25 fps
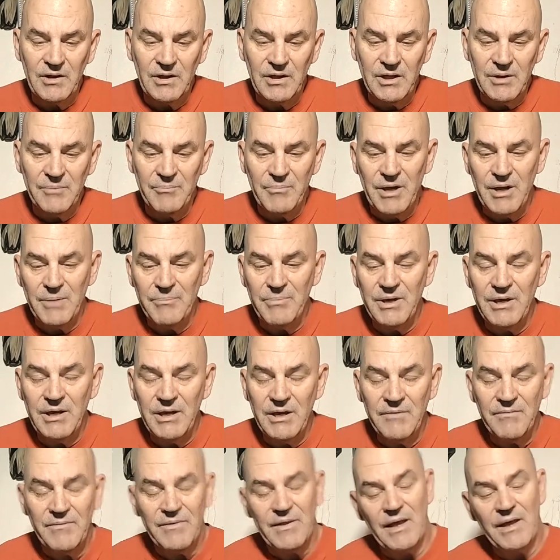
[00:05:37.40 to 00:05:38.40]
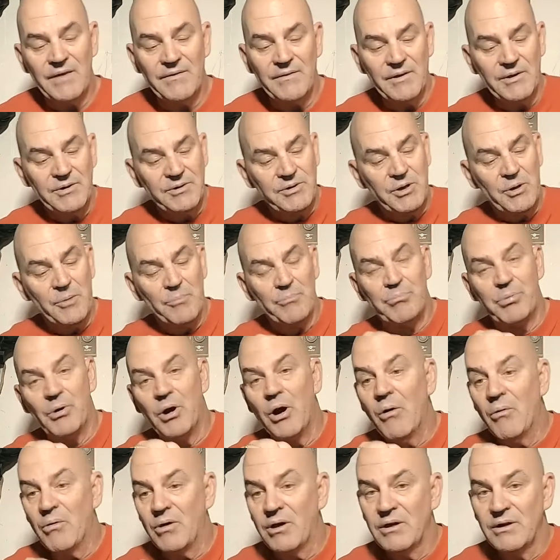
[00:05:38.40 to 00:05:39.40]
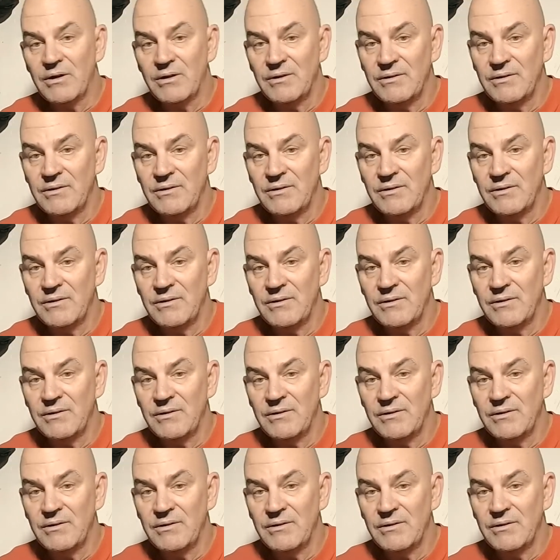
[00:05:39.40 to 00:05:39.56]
it may be even that it broke.